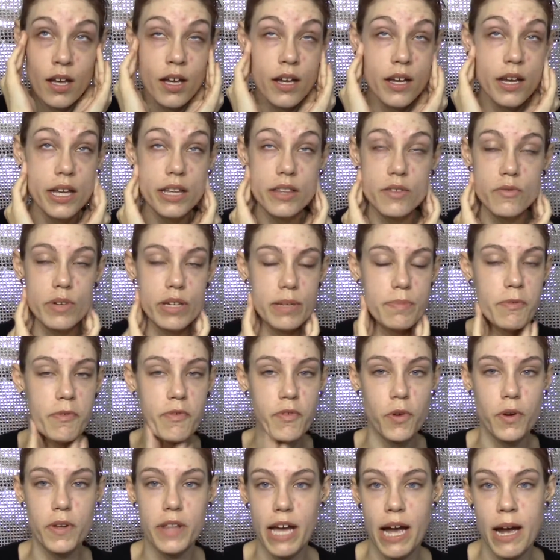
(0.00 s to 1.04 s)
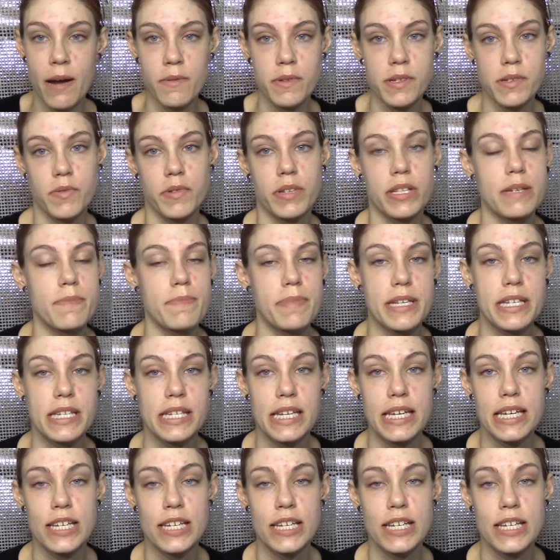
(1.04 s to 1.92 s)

and the week before that was really busy.